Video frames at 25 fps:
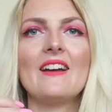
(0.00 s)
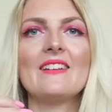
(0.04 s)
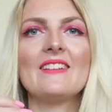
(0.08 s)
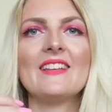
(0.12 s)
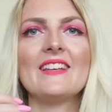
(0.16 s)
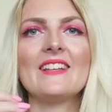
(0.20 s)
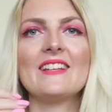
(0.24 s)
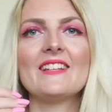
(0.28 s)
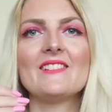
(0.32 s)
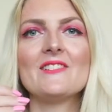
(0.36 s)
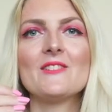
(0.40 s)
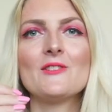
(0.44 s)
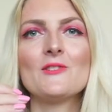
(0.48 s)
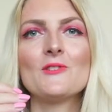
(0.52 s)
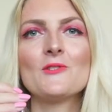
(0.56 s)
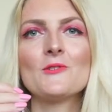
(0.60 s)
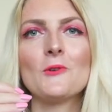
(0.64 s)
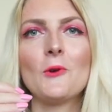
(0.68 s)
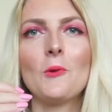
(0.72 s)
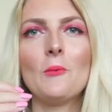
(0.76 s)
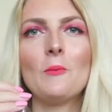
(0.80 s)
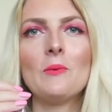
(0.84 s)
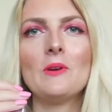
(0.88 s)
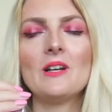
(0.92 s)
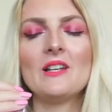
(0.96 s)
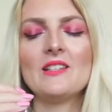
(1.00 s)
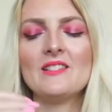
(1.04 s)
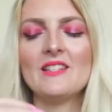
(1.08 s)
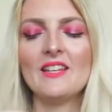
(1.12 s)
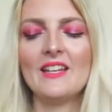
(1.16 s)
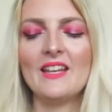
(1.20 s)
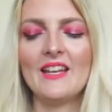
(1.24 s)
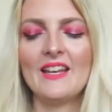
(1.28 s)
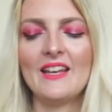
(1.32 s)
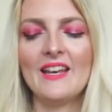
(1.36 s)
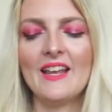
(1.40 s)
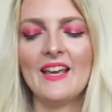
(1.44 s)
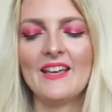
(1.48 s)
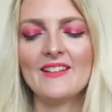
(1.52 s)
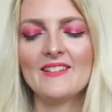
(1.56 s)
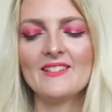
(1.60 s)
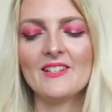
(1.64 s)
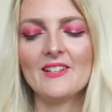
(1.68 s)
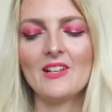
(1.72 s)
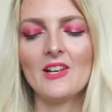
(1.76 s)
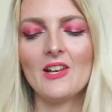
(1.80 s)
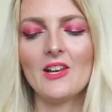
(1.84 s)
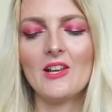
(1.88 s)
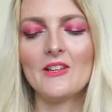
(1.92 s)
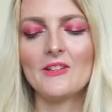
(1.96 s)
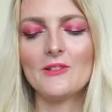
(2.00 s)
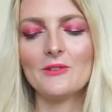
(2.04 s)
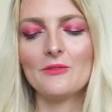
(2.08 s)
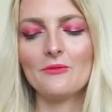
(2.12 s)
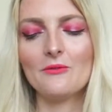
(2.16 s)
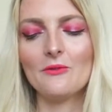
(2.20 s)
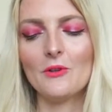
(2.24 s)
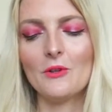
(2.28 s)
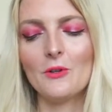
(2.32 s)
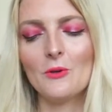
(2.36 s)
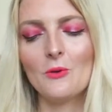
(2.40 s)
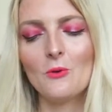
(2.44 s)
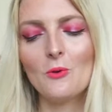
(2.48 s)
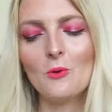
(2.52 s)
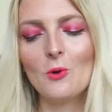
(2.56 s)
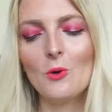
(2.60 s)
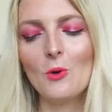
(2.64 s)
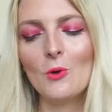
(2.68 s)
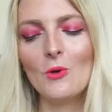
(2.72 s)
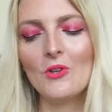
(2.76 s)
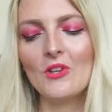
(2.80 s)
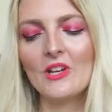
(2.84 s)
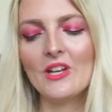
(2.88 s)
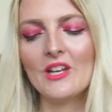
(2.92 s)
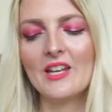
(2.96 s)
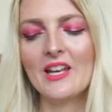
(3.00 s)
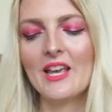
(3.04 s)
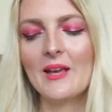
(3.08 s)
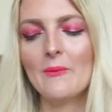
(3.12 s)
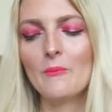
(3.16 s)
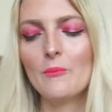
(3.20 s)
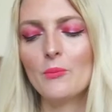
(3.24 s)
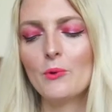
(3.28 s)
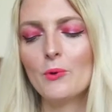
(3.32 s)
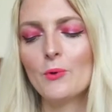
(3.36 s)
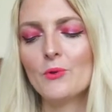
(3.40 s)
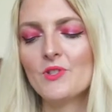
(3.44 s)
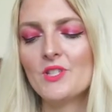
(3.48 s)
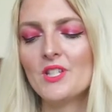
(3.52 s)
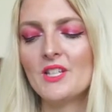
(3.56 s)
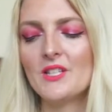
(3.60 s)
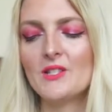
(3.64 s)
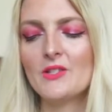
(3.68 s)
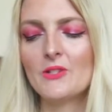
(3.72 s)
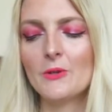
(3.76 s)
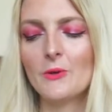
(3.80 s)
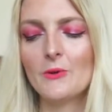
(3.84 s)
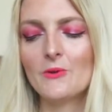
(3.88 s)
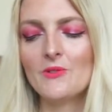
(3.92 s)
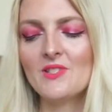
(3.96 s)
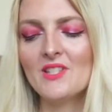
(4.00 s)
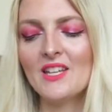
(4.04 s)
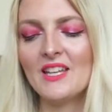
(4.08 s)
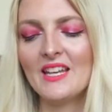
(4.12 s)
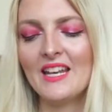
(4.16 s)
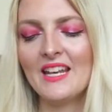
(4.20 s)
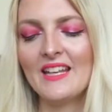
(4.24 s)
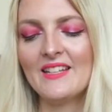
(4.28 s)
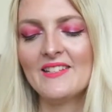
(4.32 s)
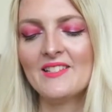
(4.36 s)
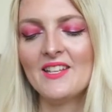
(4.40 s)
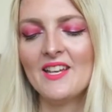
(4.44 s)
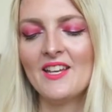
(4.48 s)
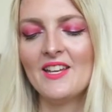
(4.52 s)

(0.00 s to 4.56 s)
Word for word: I think this is so pretty. It has a lot of uh, golden and bronzy tones in it.